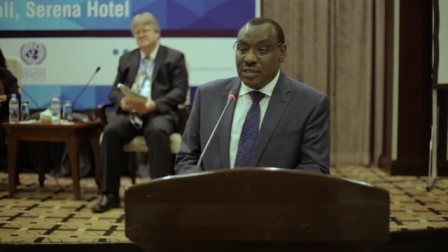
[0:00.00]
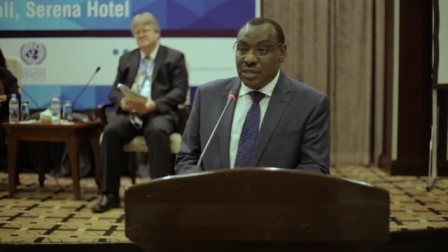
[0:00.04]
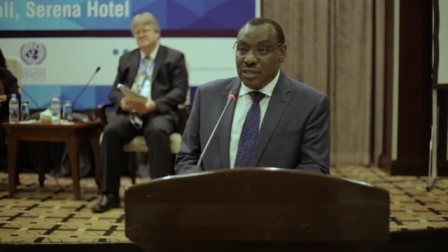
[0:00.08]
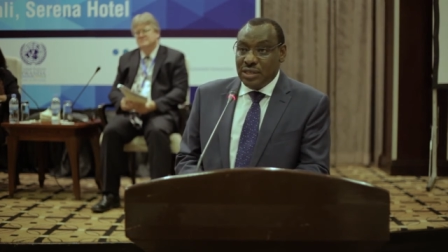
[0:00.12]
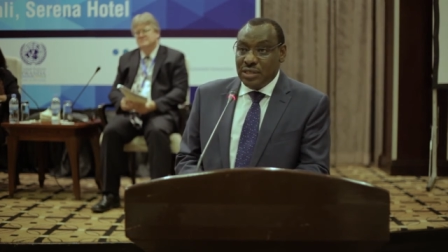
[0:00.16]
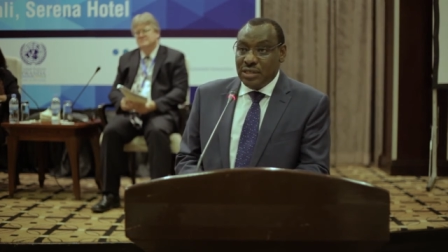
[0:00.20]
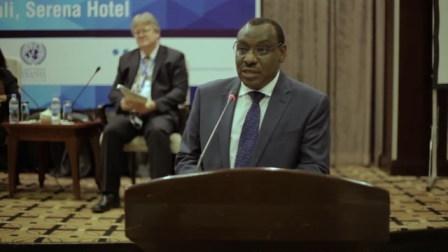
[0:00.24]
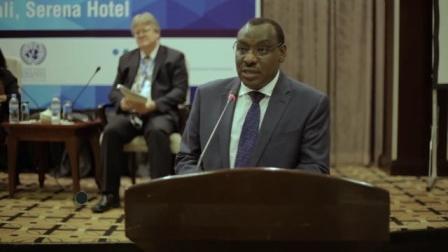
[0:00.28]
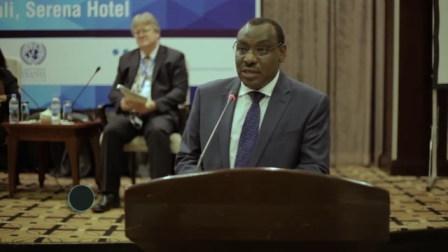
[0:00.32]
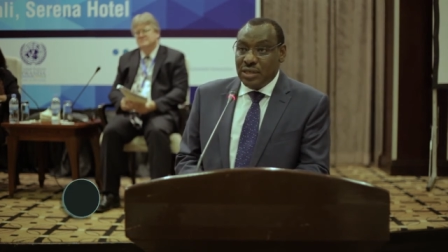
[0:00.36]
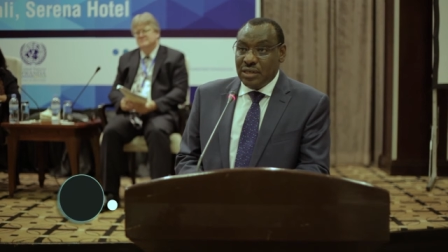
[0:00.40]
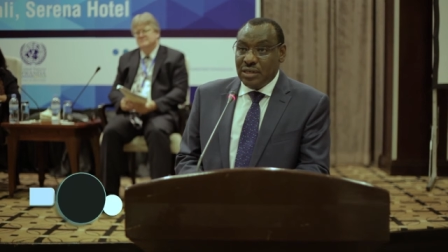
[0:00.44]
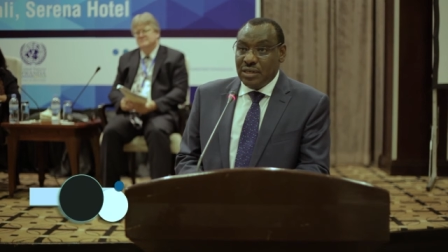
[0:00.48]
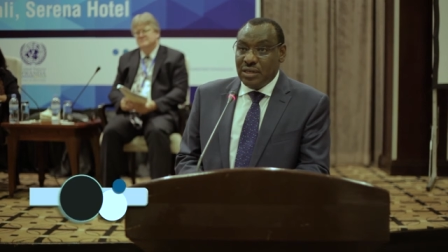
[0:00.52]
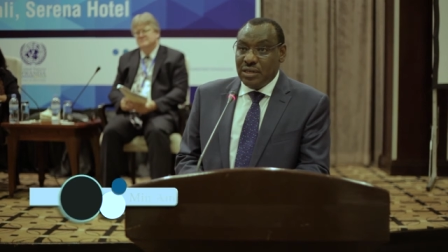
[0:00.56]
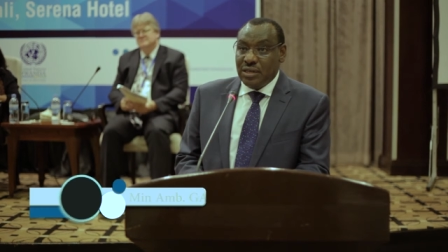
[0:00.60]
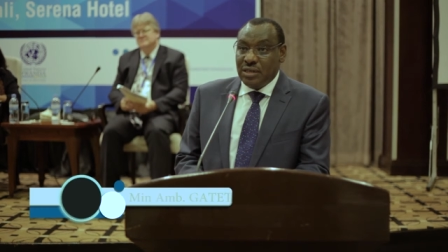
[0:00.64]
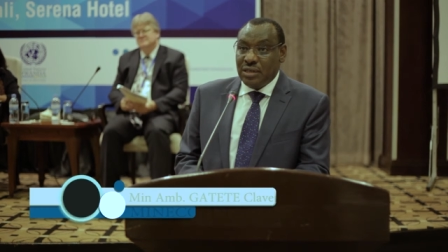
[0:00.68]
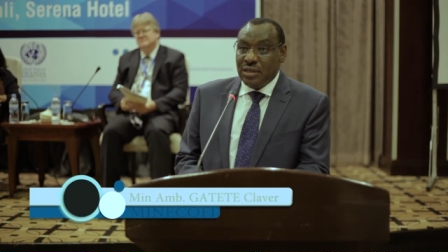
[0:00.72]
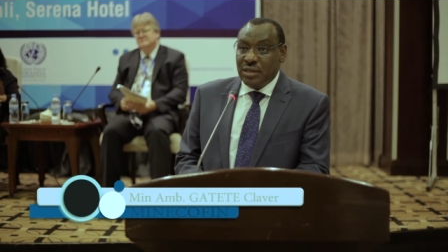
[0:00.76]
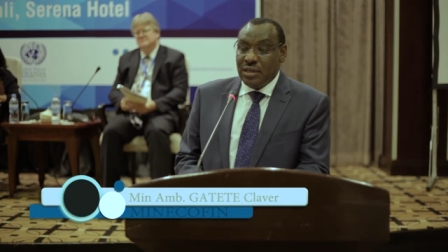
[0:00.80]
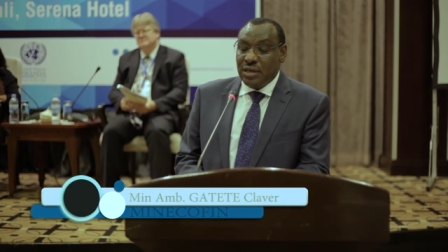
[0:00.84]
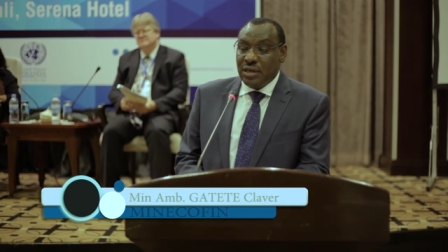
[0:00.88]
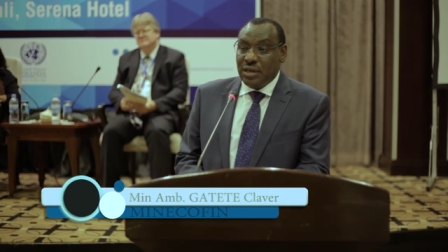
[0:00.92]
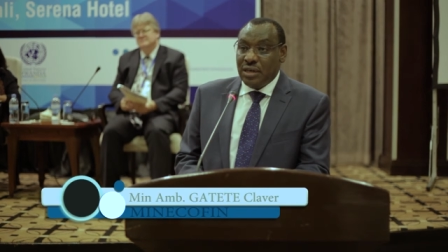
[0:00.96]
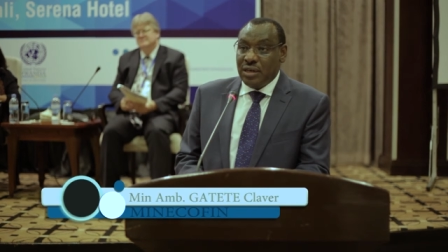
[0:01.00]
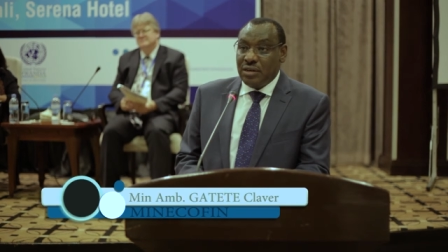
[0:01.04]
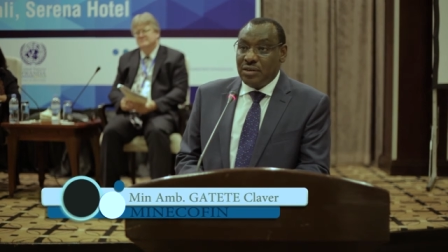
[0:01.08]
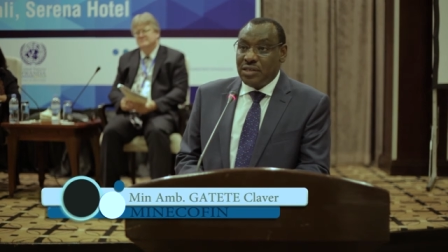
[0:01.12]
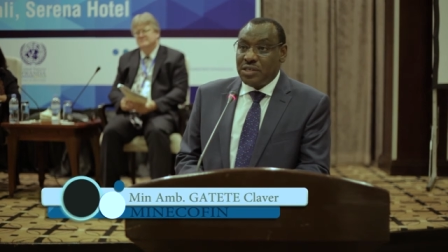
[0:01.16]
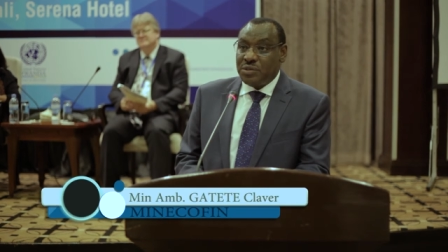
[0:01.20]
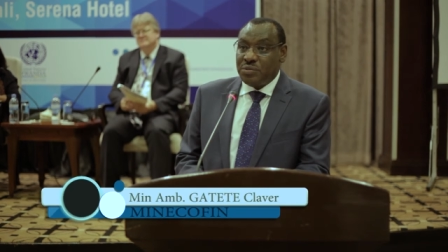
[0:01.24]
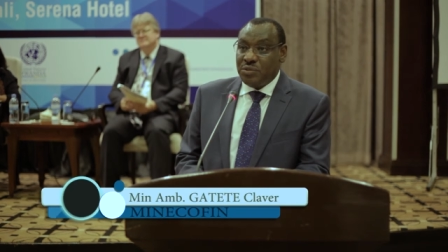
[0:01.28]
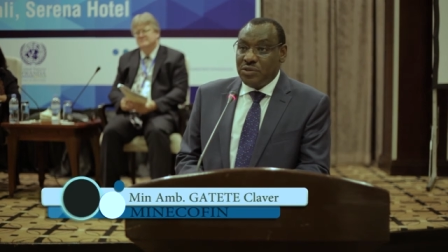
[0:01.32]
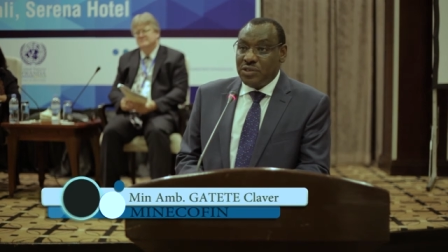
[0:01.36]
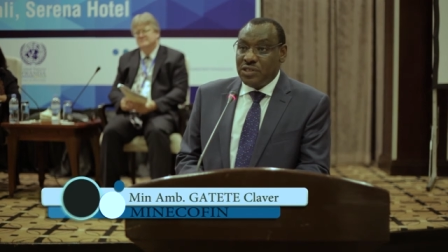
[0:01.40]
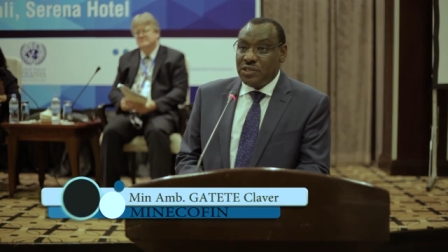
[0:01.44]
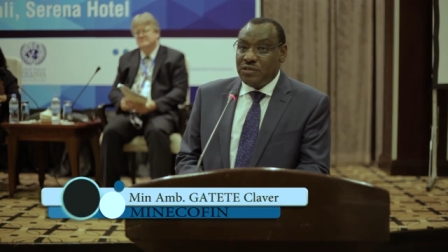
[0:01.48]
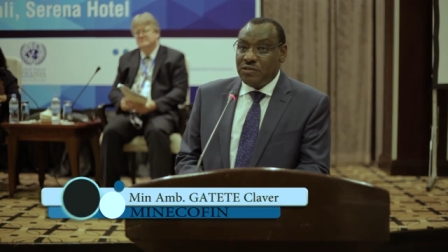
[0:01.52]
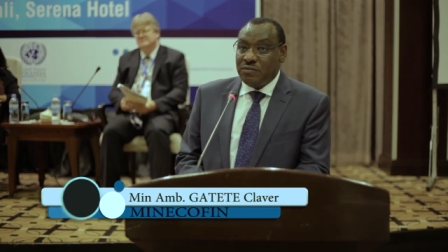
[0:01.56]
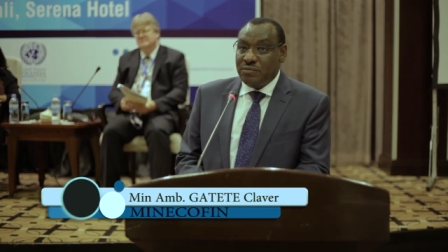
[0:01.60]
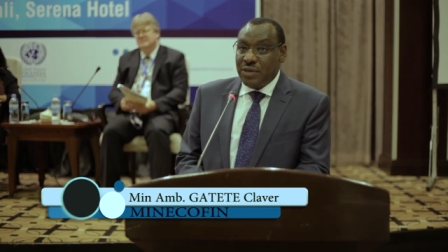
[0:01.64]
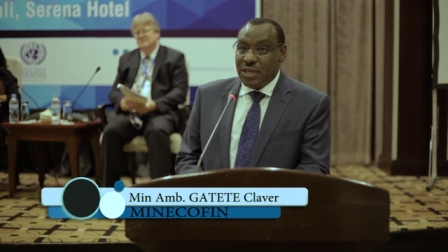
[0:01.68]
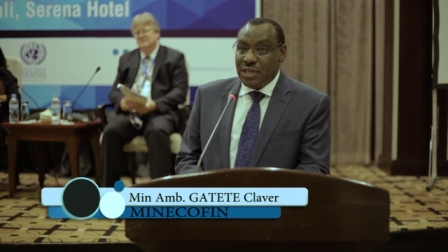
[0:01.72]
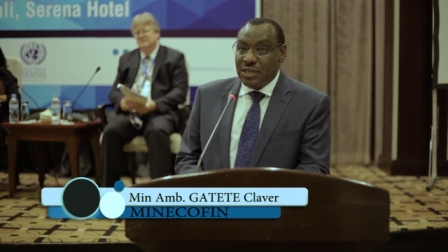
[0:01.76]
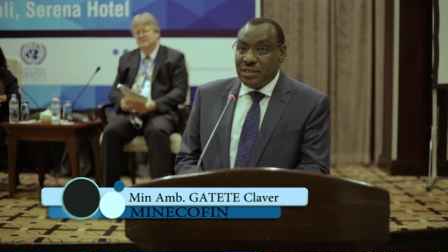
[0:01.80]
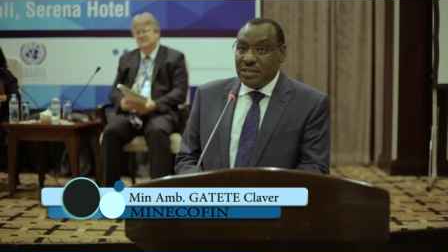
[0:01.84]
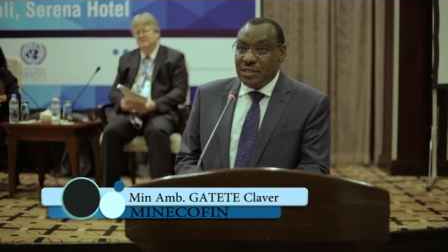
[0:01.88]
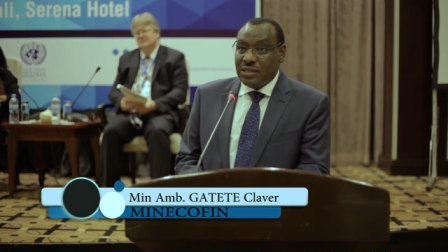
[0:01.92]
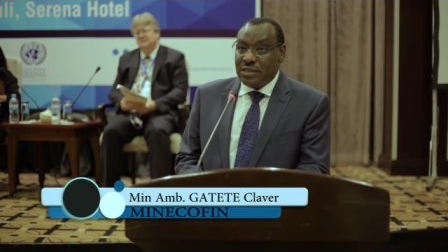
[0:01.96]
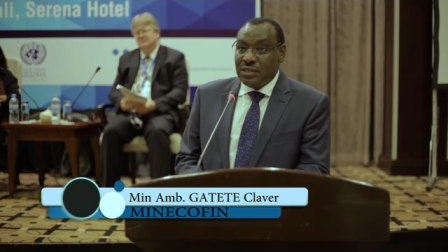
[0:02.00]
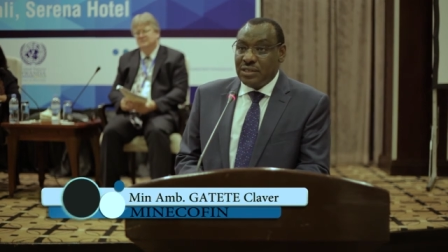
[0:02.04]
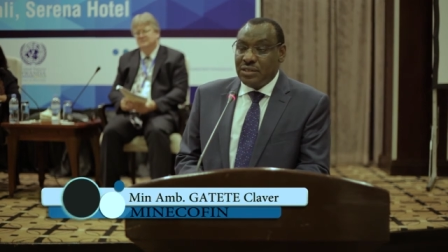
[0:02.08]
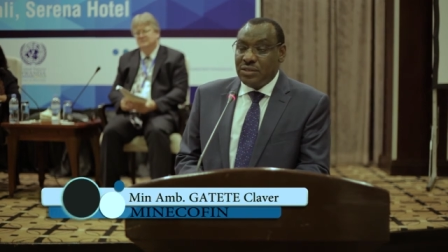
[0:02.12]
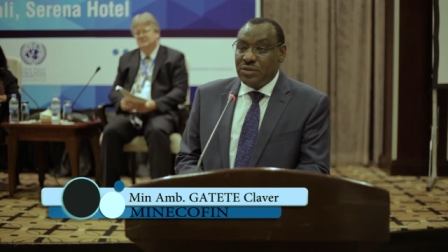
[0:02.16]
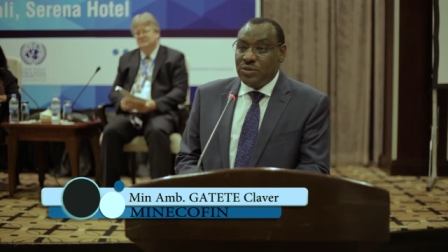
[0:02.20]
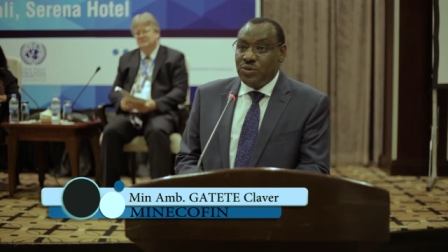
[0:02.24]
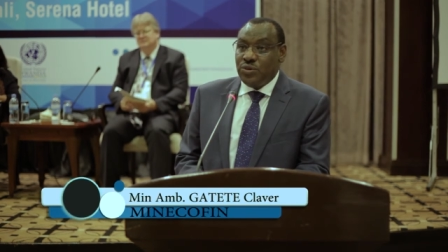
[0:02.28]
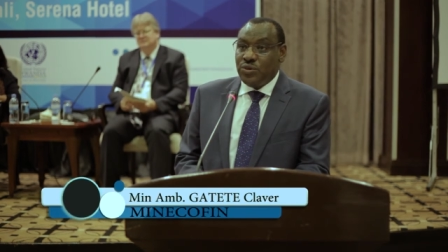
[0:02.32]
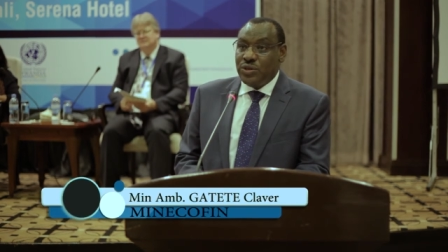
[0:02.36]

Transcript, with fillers: gender uh, responsive budgeting,